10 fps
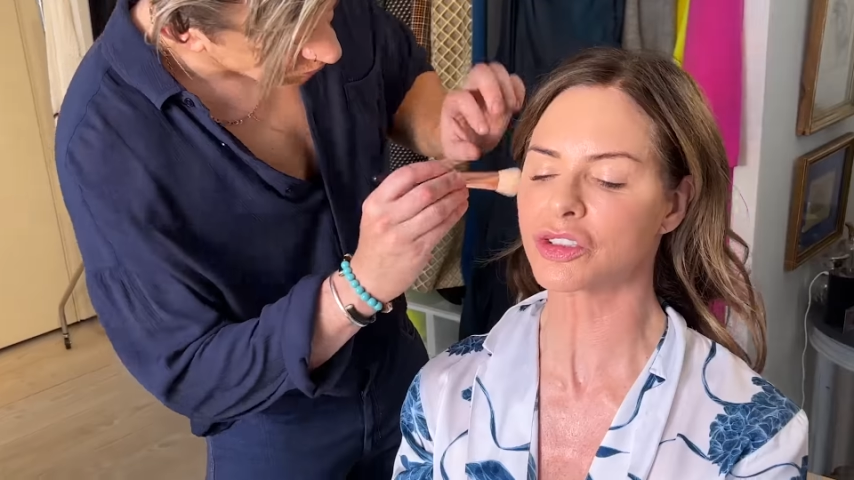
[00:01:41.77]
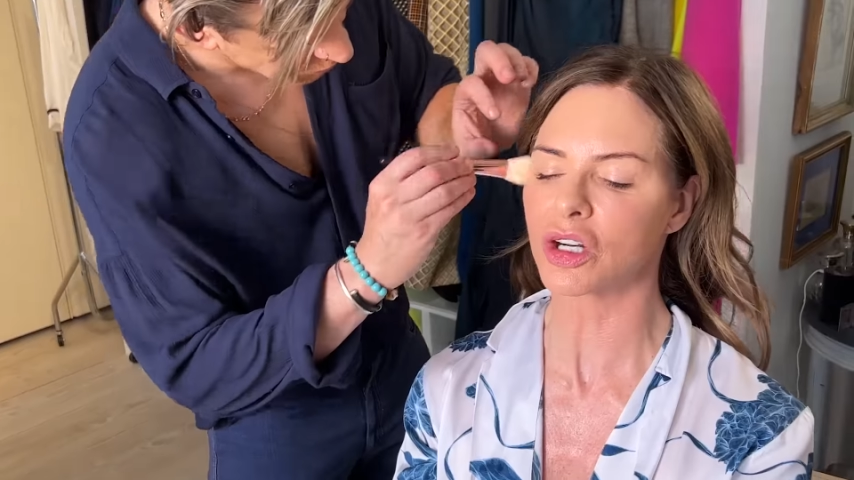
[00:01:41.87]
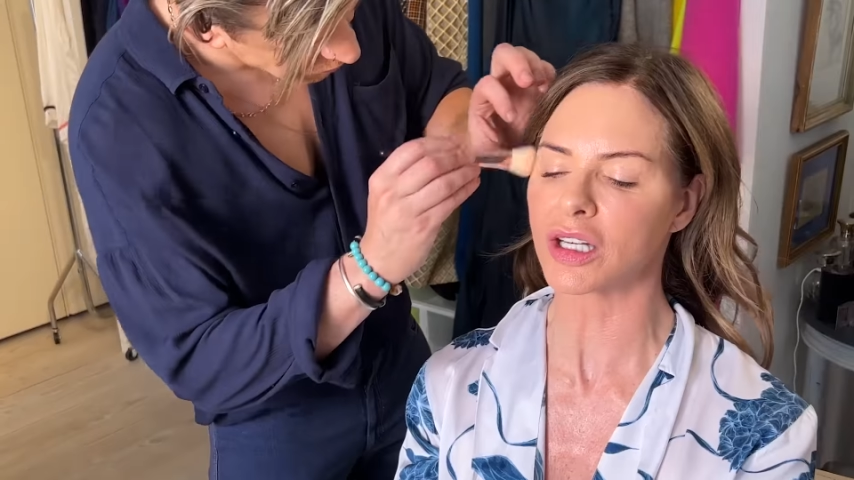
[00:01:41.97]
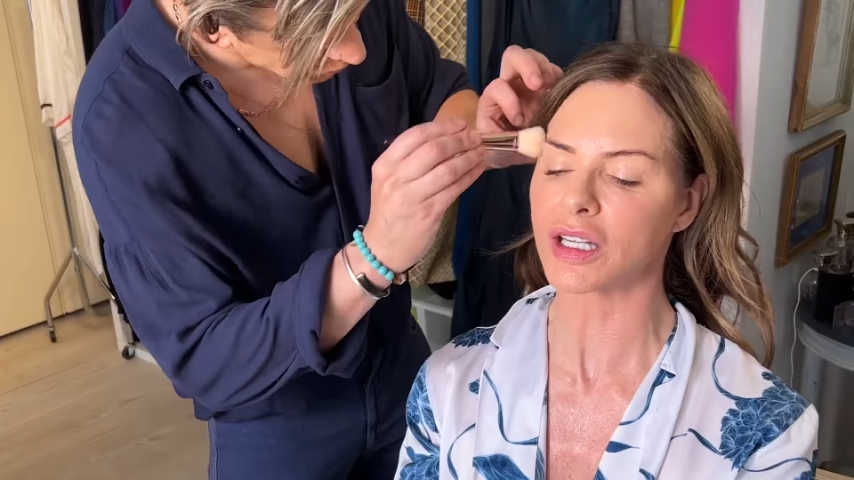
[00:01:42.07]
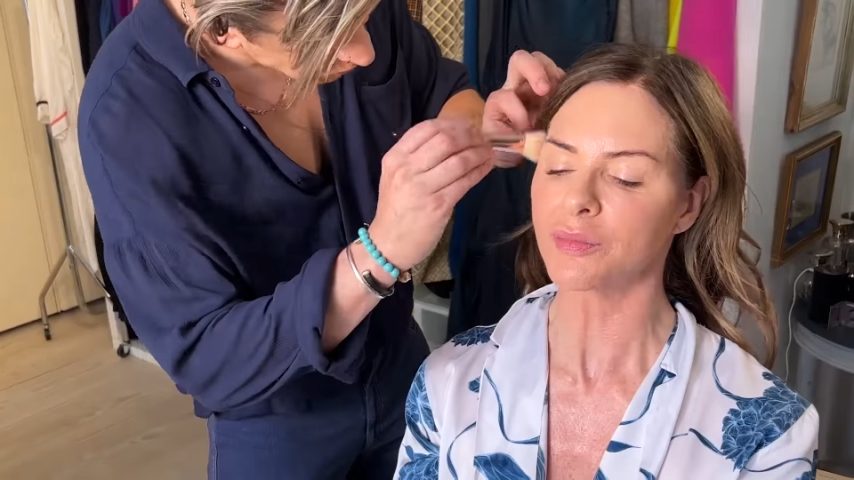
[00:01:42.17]

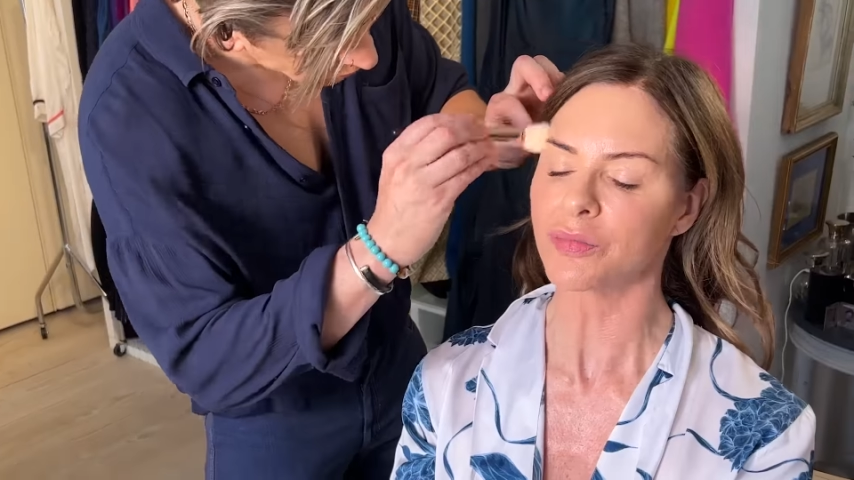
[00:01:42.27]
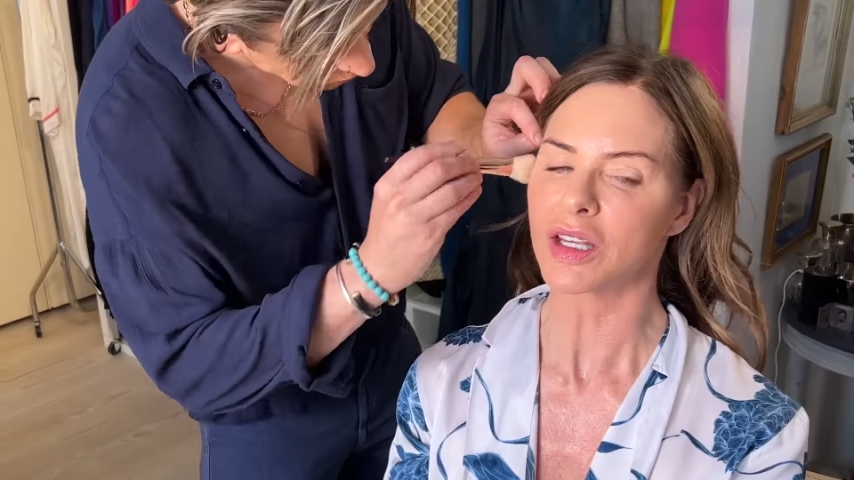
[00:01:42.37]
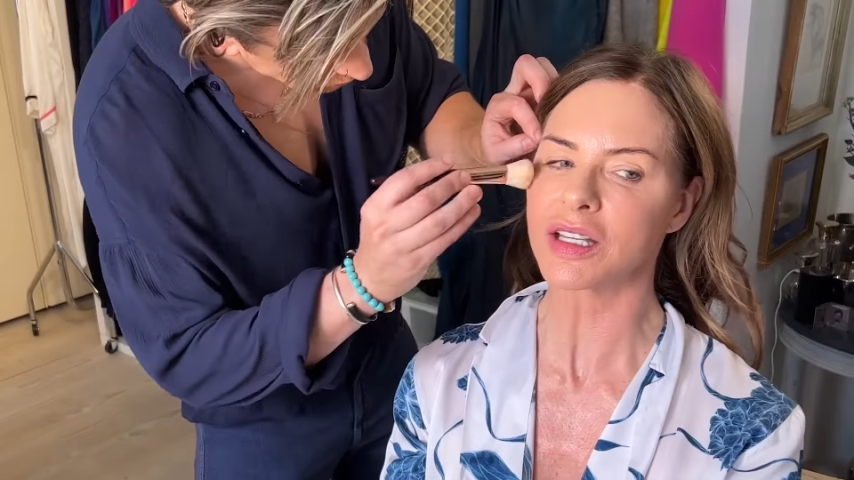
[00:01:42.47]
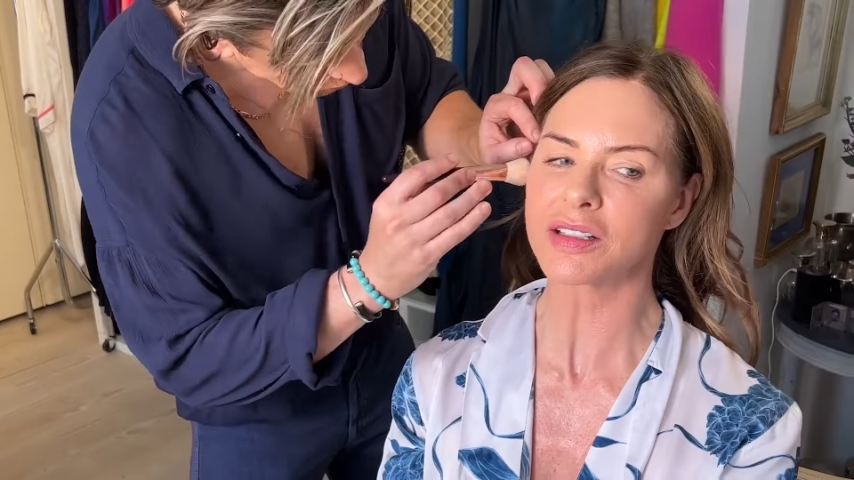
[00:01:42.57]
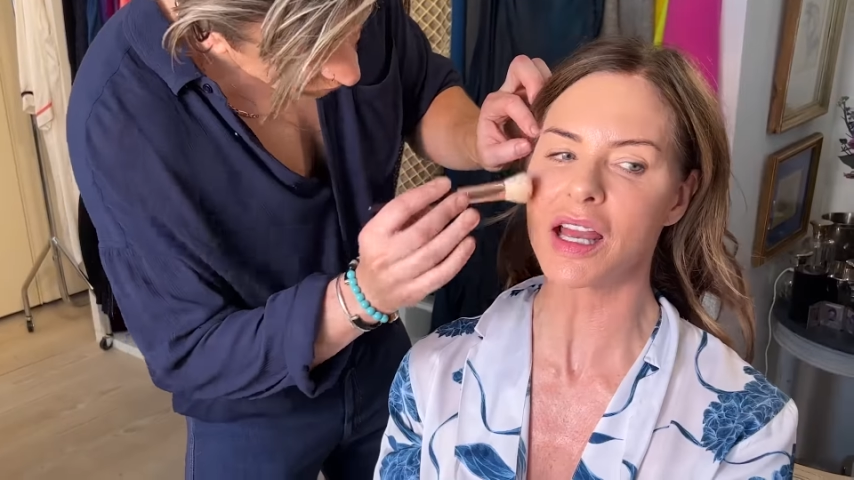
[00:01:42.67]
trolley
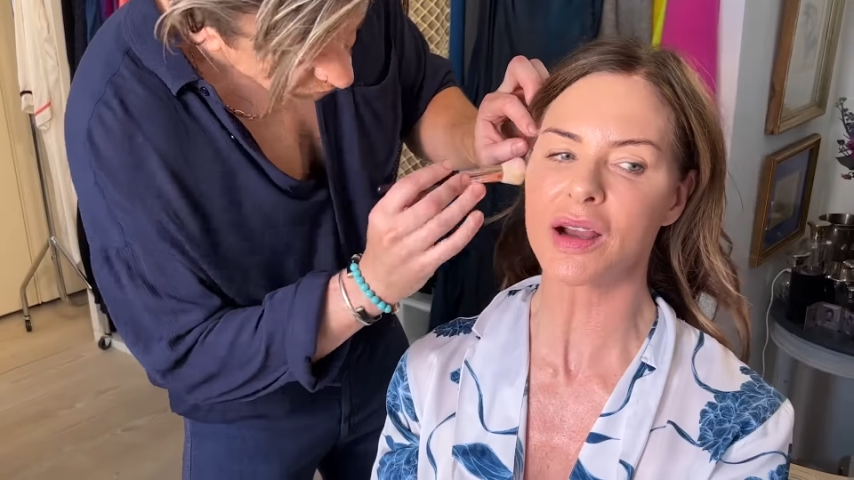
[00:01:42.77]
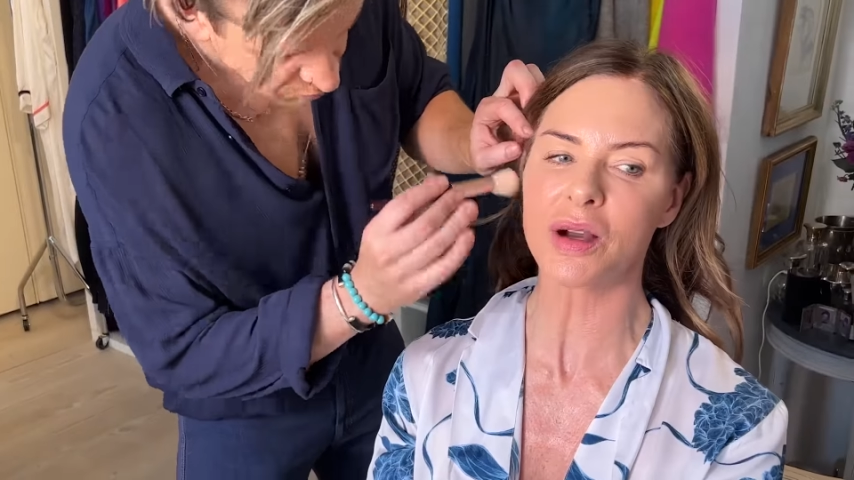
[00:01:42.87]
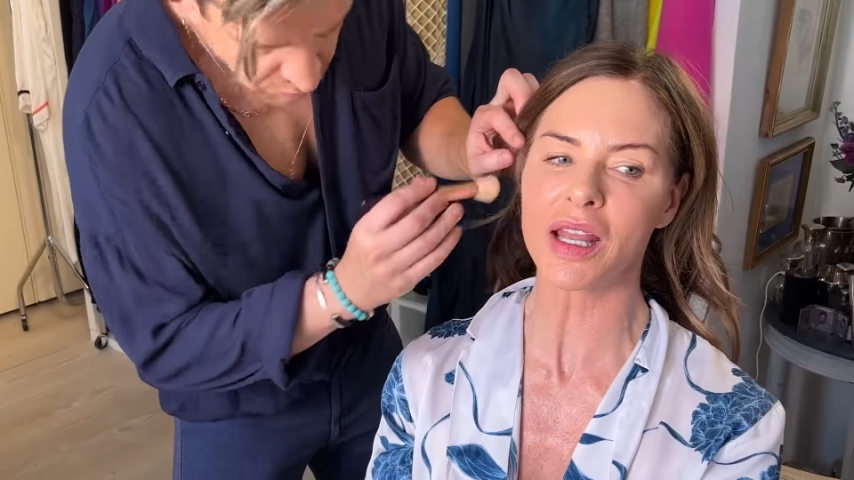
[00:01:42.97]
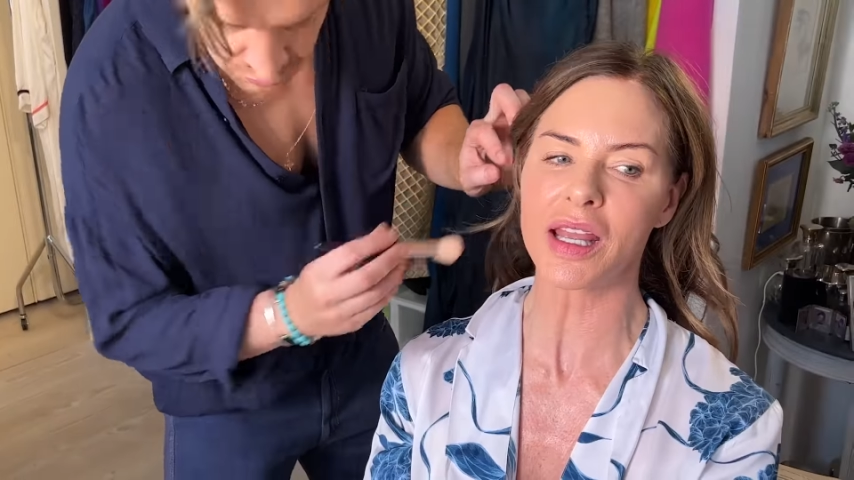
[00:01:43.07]
is now